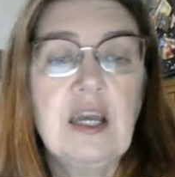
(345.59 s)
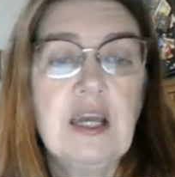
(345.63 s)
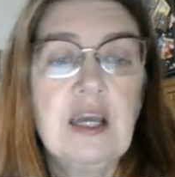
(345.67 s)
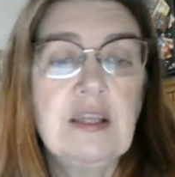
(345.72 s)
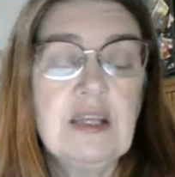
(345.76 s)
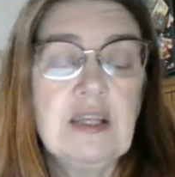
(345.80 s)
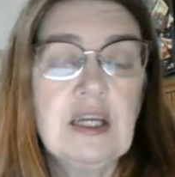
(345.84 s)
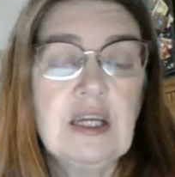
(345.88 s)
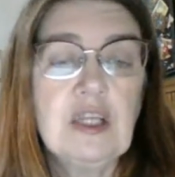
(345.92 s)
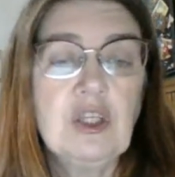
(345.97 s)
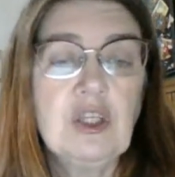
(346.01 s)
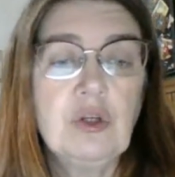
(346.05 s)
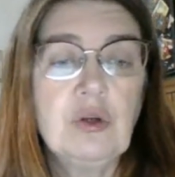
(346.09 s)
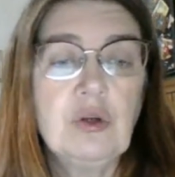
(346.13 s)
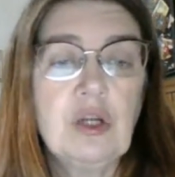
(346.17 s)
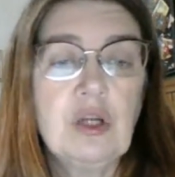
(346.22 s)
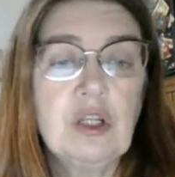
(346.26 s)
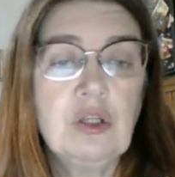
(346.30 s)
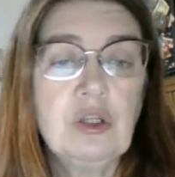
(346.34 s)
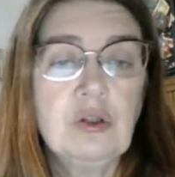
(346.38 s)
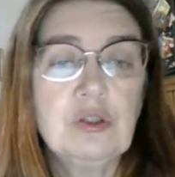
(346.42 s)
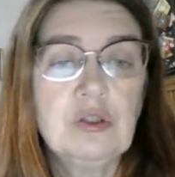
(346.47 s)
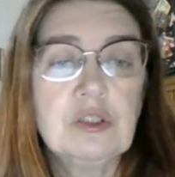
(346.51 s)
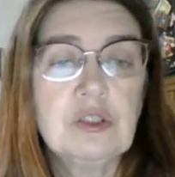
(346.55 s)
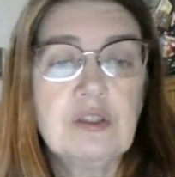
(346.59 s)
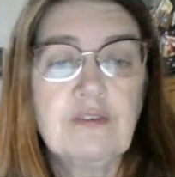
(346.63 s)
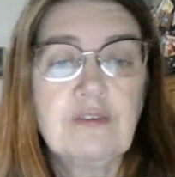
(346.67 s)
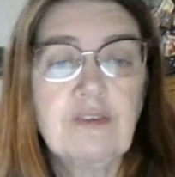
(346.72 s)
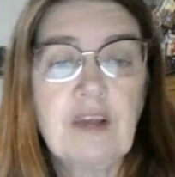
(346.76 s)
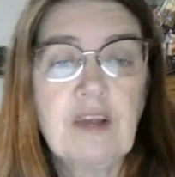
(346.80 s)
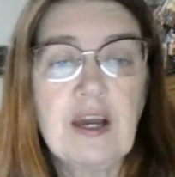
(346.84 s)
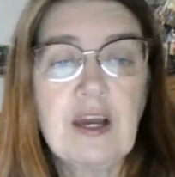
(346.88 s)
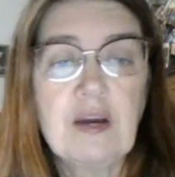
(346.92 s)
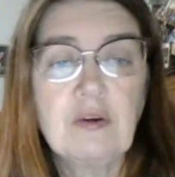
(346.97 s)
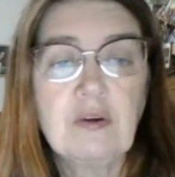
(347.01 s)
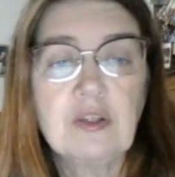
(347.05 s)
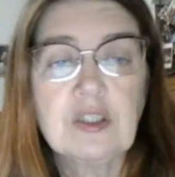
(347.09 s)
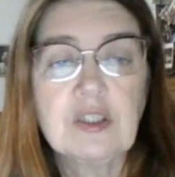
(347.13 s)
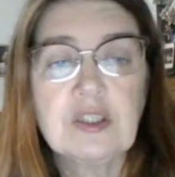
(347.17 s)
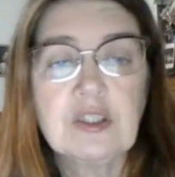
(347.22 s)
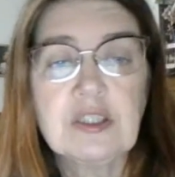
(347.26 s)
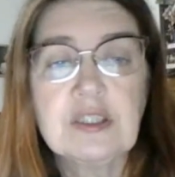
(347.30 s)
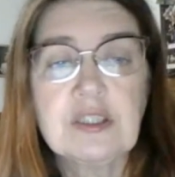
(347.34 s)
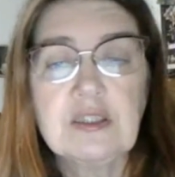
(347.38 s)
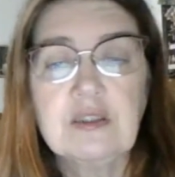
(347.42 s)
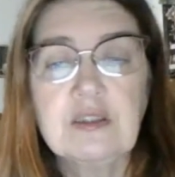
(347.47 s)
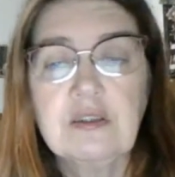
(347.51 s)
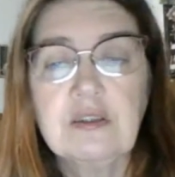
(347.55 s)
And then you can use the
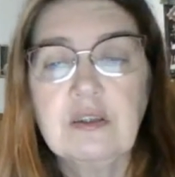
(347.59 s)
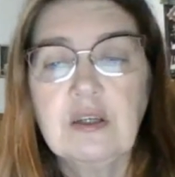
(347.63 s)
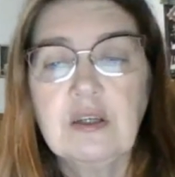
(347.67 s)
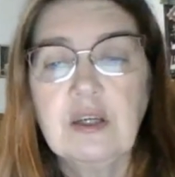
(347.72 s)
flowers.